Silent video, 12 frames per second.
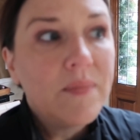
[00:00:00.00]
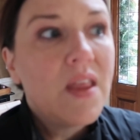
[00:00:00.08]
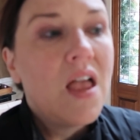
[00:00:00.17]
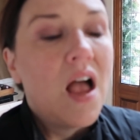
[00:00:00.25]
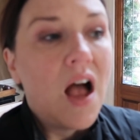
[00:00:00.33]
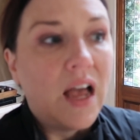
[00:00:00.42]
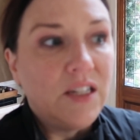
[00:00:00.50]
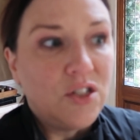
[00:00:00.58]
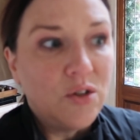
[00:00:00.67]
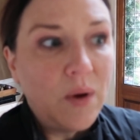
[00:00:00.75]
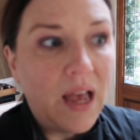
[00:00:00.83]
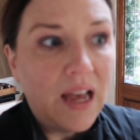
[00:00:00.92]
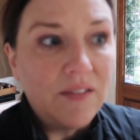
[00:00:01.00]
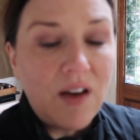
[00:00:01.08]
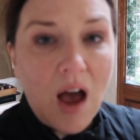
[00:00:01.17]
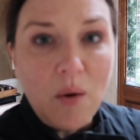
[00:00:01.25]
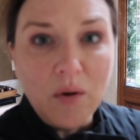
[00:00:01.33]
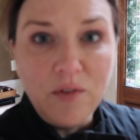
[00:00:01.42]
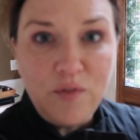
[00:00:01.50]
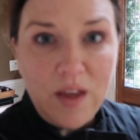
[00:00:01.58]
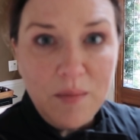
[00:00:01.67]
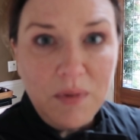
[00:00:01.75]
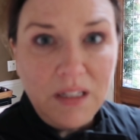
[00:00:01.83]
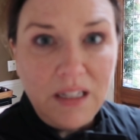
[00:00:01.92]
I do have our
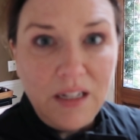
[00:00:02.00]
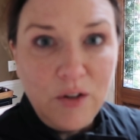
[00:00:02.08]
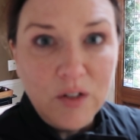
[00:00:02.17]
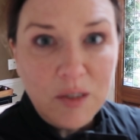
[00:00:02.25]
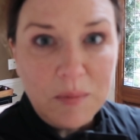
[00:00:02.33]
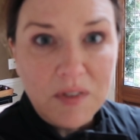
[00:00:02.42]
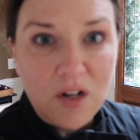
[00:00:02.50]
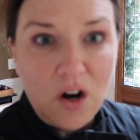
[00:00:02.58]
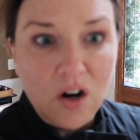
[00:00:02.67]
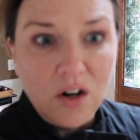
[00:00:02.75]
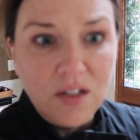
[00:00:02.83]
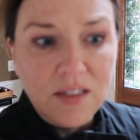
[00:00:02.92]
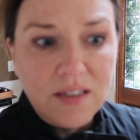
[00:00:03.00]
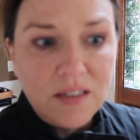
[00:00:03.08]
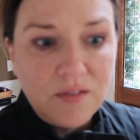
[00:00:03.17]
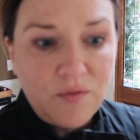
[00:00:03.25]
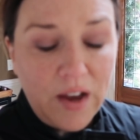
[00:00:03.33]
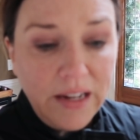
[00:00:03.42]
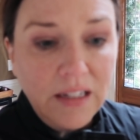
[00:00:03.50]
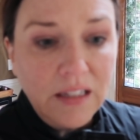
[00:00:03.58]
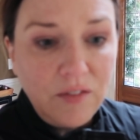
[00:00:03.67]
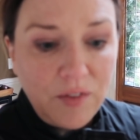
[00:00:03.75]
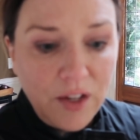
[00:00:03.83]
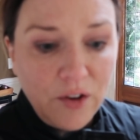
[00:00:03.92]
family Christmas cards
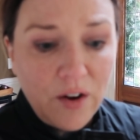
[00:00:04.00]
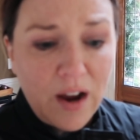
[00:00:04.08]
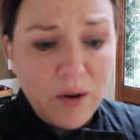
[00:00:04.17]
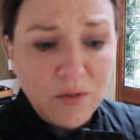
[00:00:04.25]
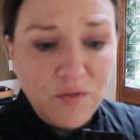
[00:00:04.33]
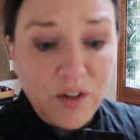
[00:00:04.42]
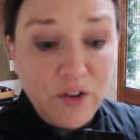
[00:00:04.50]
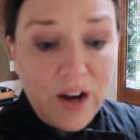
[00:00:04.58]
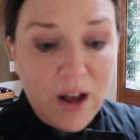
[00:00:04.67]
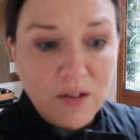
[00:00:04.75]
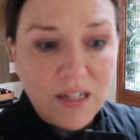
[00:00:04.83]
finally figure out, figured out.